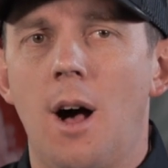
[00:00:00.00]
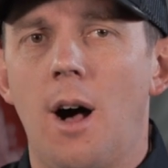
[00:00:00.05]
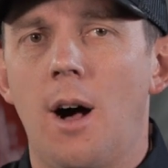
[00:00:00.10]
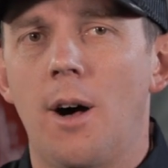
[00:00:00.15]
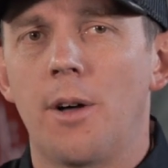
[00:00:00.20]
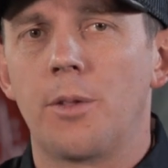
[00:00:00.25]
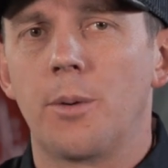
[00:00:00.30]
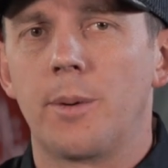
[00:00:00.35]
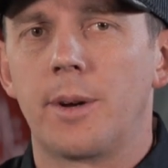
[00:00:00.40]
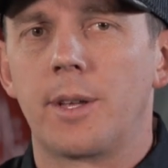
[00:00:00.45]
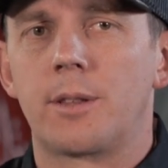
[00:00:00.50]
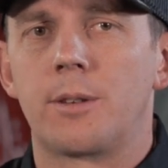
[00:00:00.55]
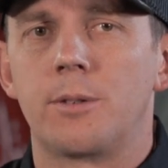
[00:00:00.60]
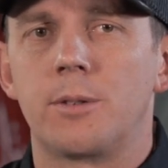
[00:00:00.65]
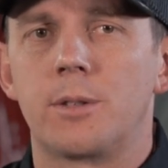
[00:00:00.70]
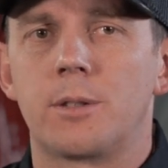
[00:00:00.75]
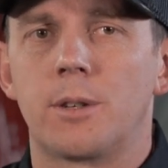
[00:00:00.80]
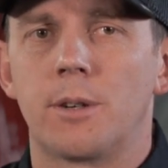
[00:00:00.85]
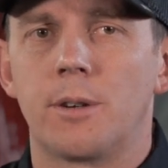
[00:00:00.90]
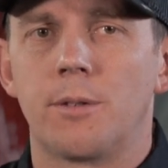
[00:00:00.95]
all the way
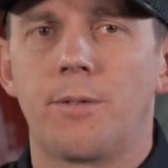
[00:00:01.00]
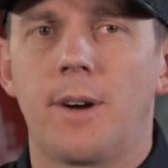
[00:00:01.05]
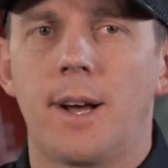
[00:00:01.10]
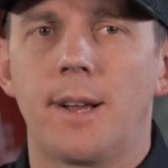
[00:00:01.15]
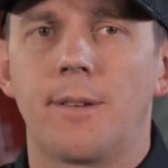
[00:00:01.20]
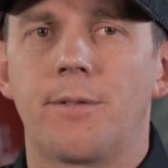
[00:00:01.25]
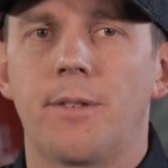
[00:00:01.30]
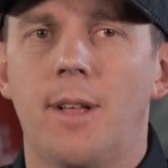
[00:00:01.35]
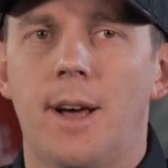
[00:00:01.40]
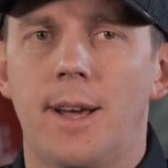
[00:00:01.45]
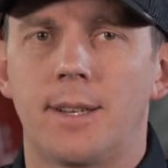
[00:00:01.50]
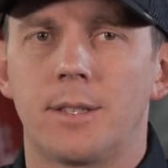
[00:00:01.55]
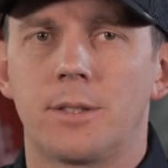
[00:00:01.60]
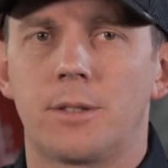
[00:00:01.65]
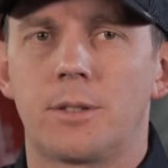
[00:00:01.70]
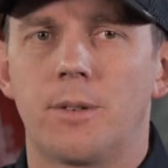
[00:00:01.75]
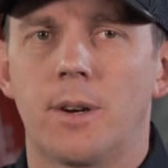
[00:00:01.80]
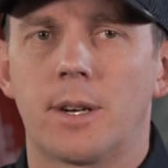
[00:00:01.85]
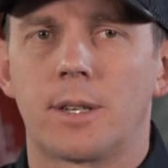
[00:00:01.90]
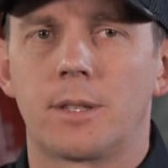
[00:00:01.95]
through certified flight
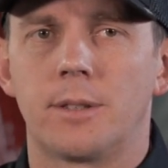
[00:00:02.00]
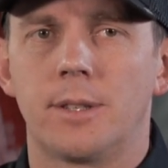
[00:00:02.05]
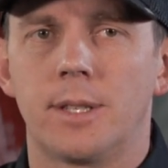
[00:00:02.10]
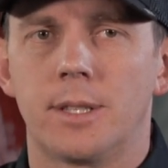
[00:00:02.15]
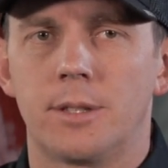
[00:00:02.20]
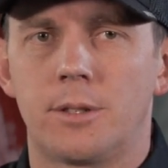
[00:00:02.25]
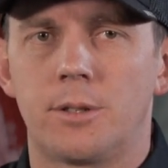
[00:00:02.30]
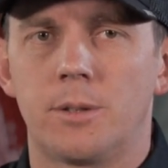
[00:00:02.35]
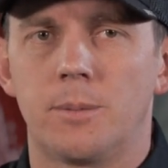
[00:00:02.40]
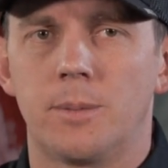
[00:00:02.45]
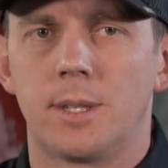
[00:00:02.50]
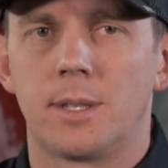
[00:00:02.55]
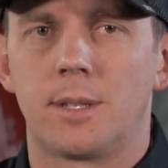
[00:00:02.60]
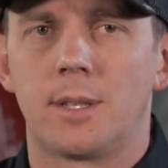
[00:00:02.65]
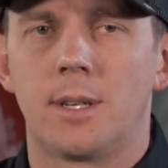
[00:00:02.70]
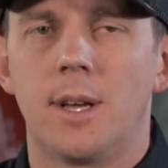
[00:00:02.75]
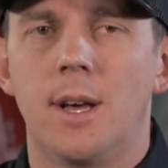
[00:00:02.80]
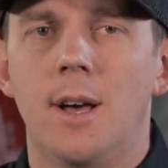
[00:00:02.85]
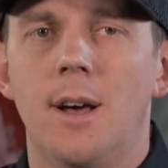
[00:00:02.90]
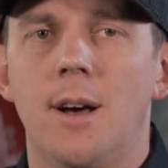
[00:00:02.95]
instructor instrument.